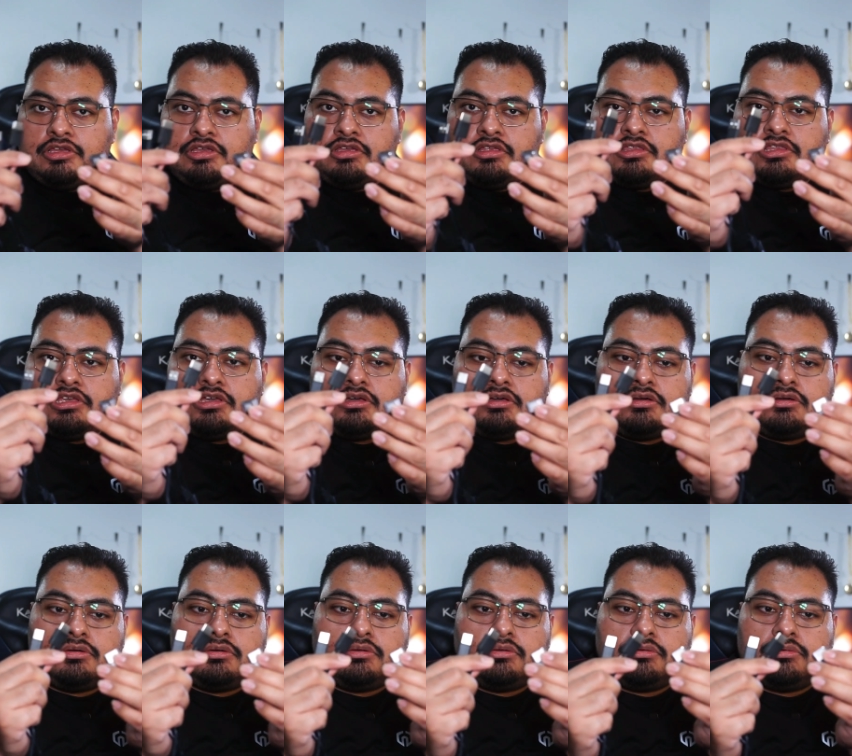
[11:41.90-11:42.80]

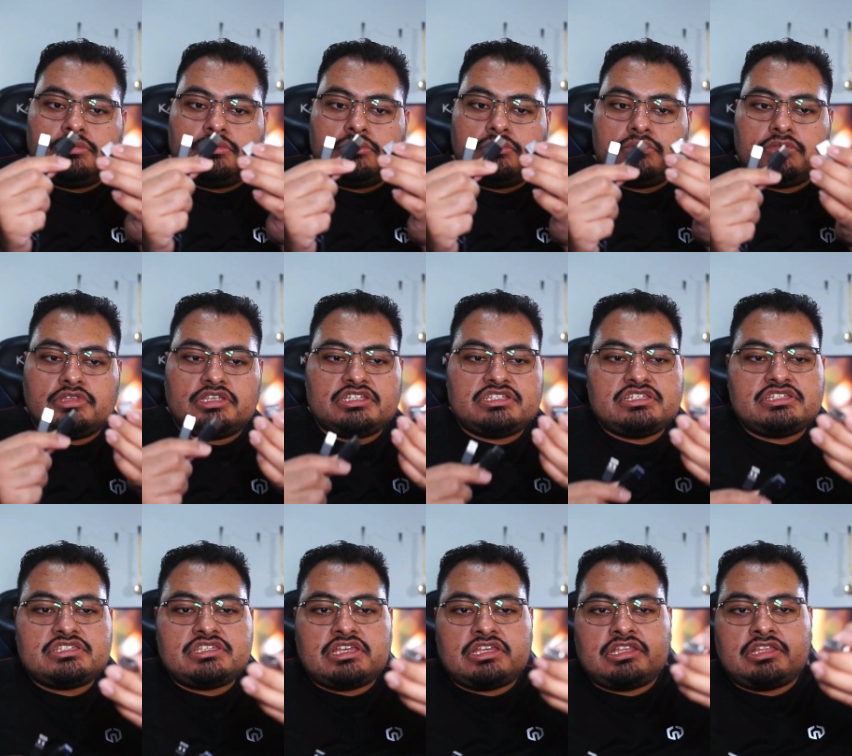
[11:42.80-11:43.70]
Now this
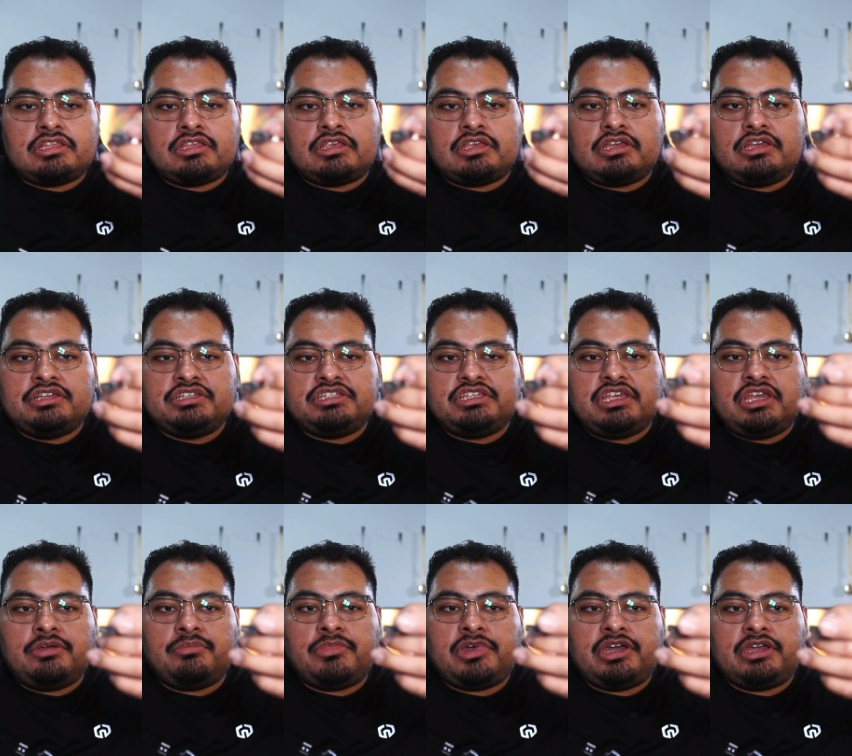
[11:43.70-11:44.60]
is an
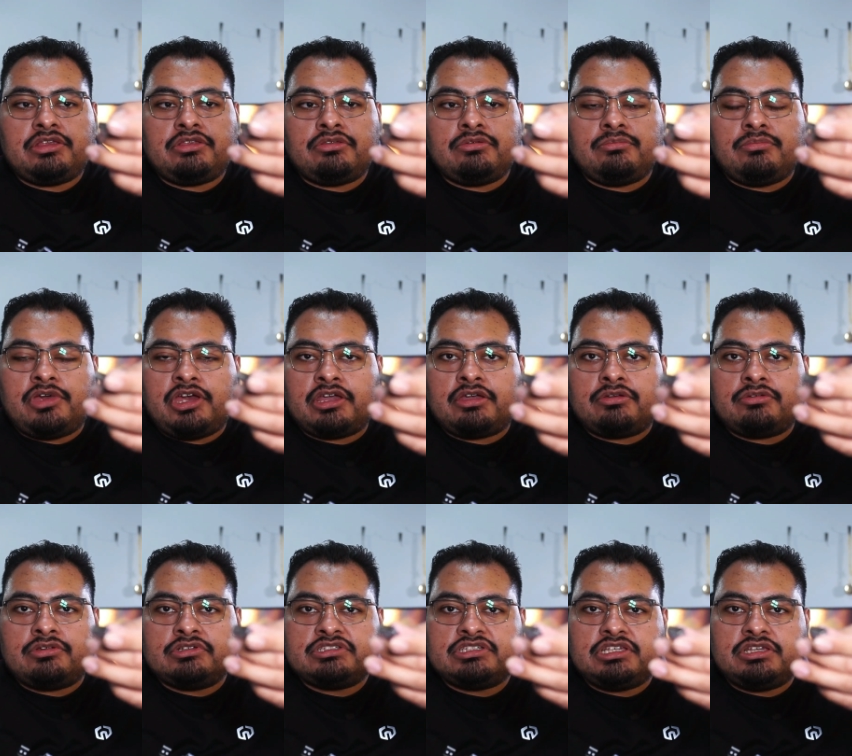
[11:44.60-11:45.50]
HDMI to
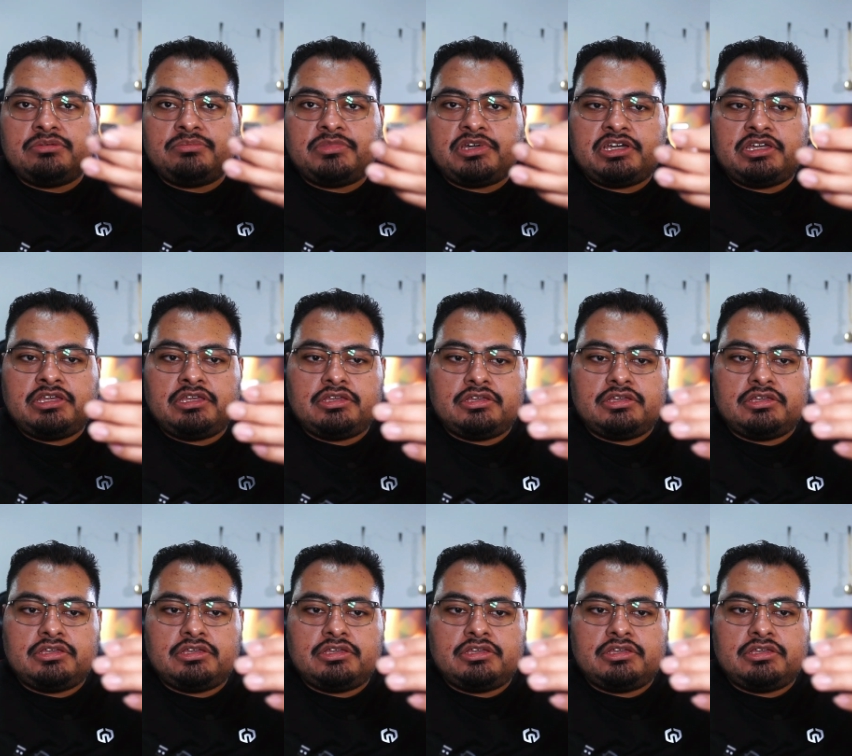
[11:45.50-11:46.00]
micro HDMI.